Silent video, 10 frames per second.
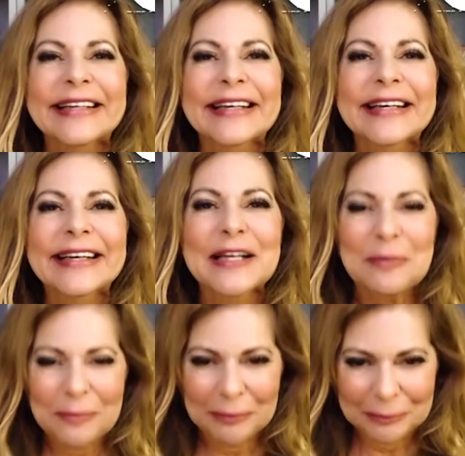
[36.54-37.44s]

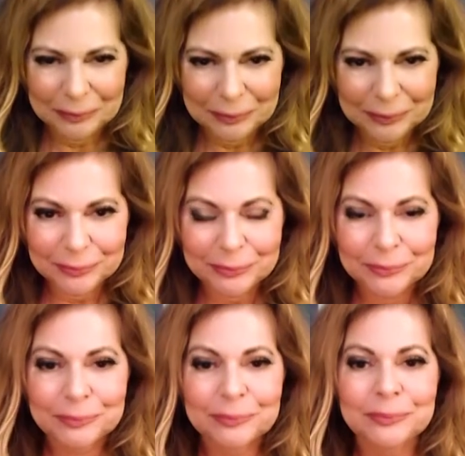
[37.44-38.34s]

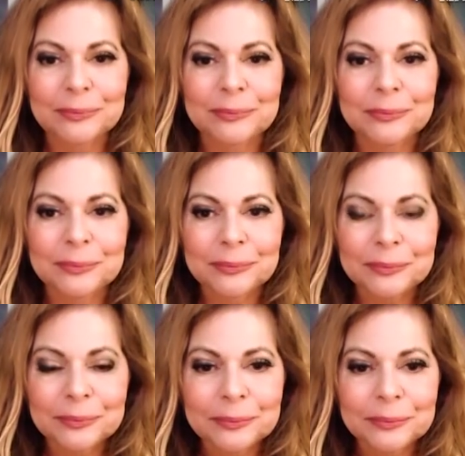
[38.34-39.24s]

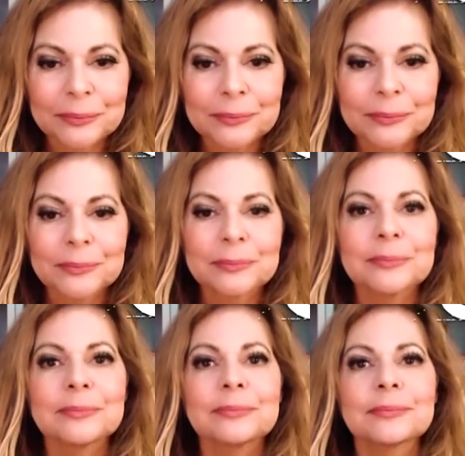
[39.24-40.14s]

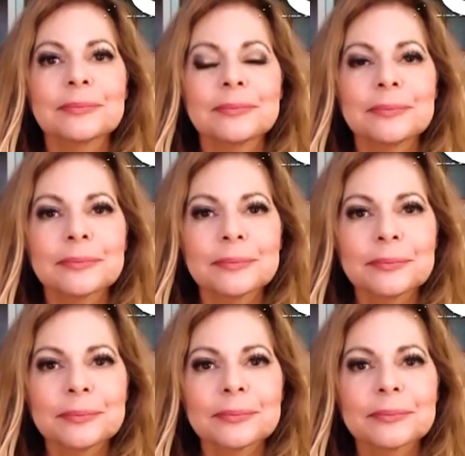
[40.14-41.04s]

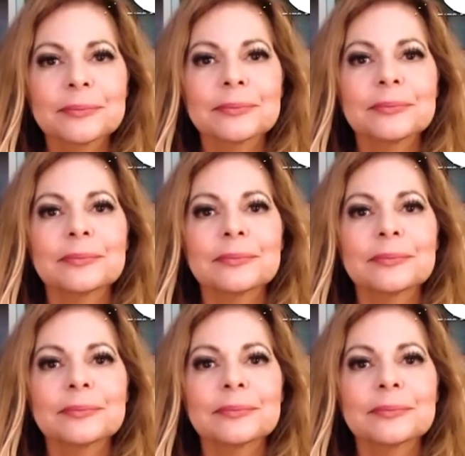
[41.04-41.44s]
This person isn't speaking.